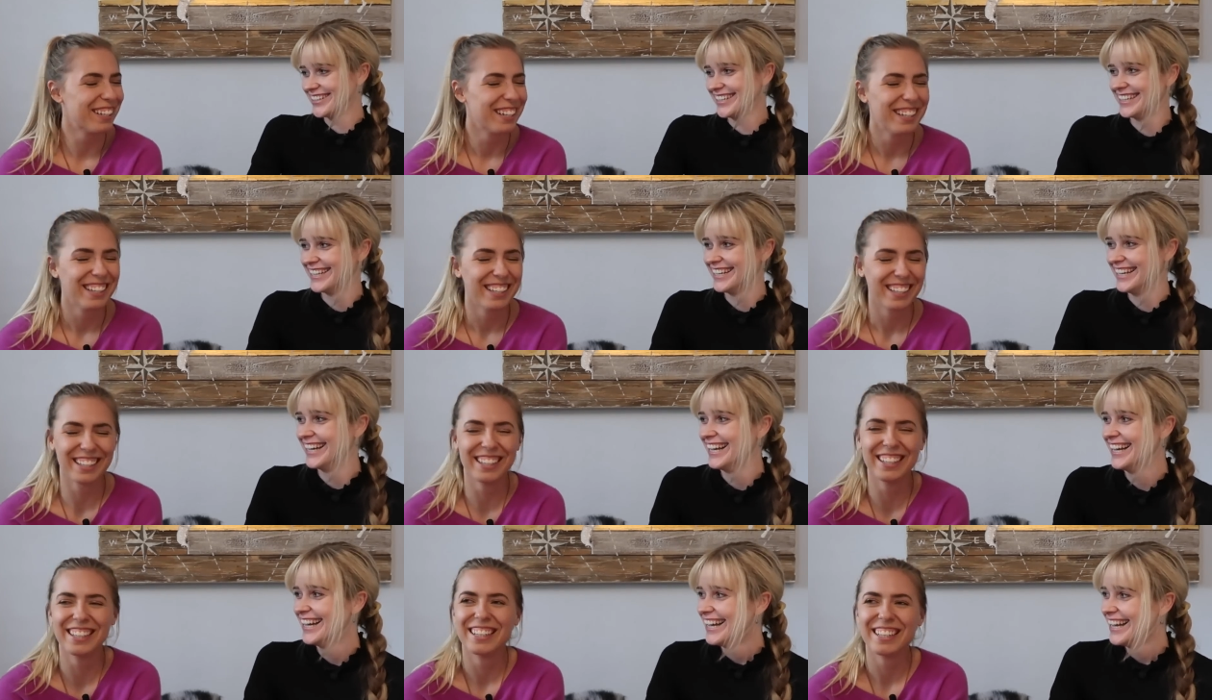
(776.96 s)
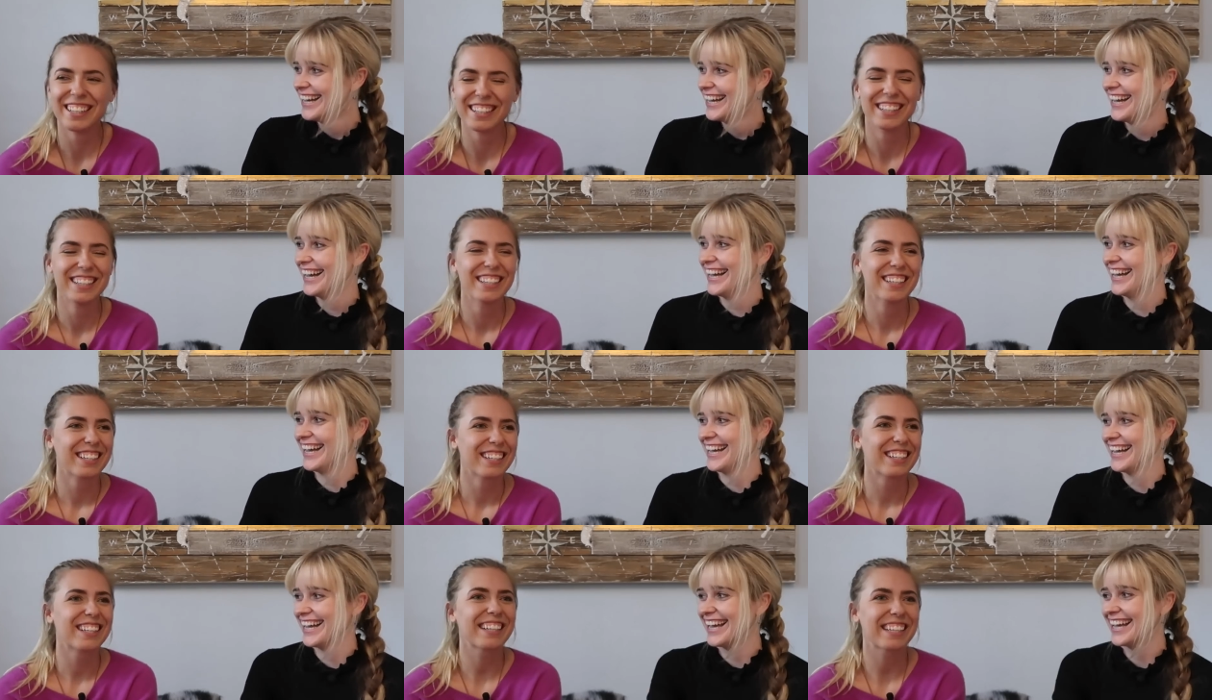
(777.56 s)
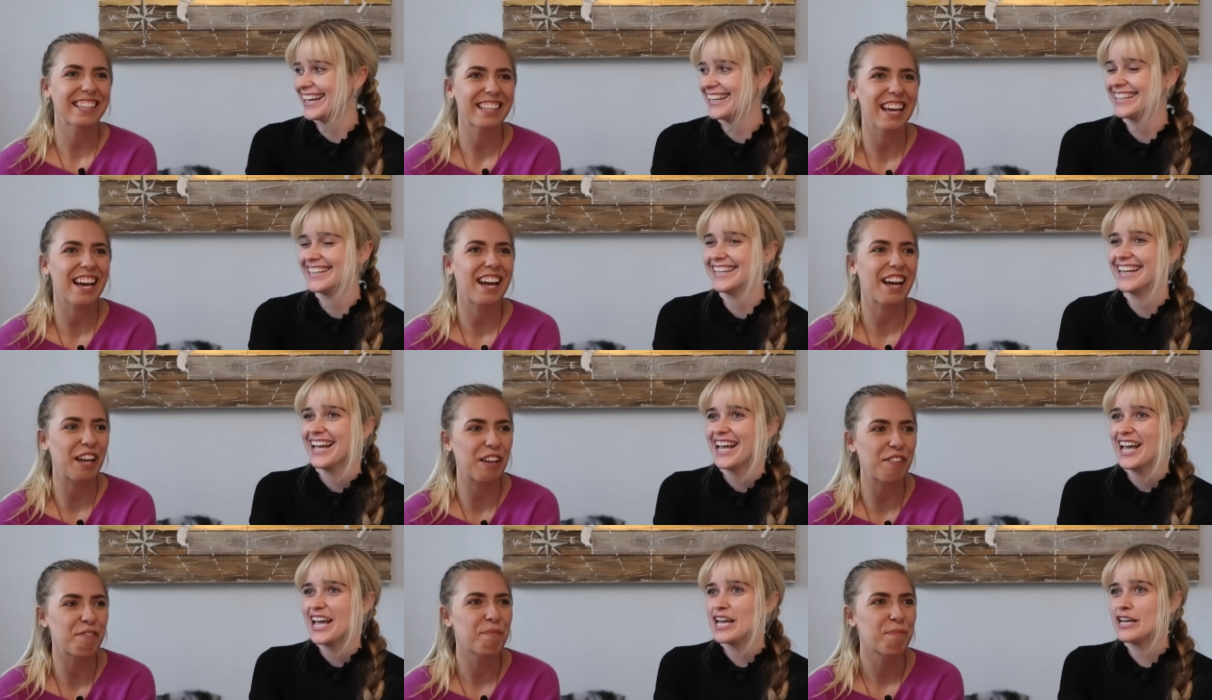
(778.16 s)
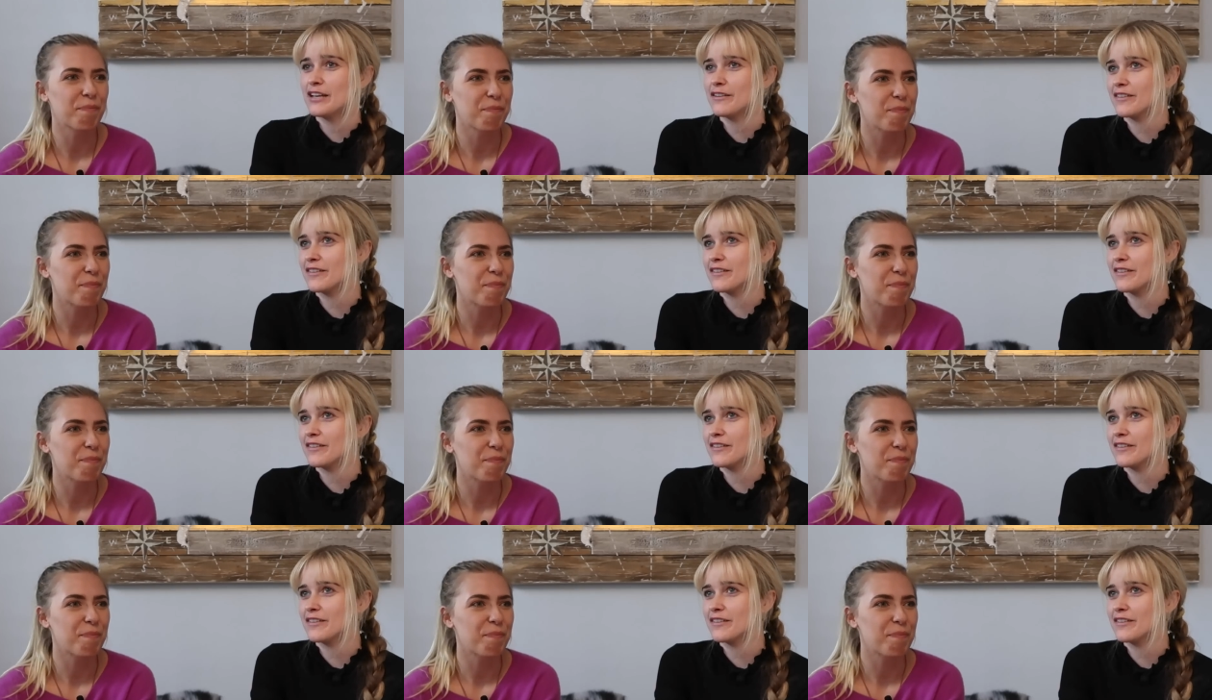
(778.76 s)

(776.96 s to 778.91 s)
Speaker 1: yeah.